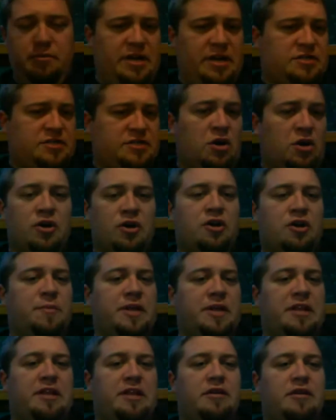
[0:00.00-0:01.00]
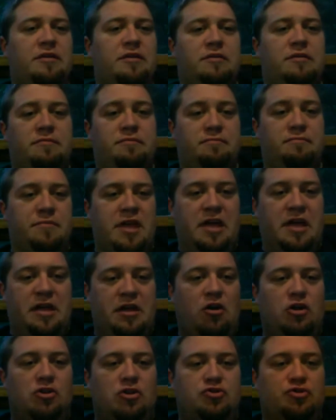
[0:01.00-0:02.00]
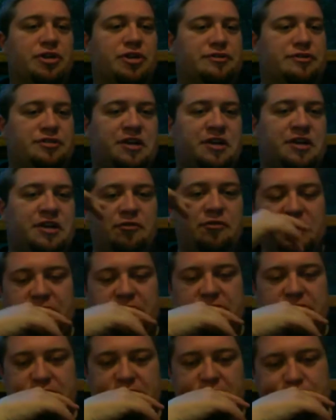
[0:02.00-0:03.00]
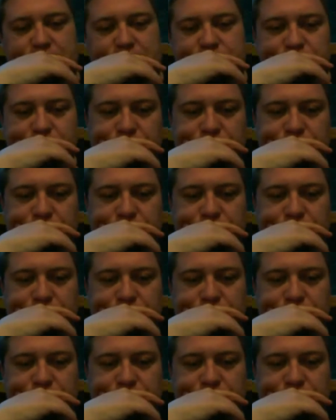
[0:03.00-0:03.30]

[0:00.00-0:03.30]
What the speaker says: It's all going to be done. It all triggers differently. So.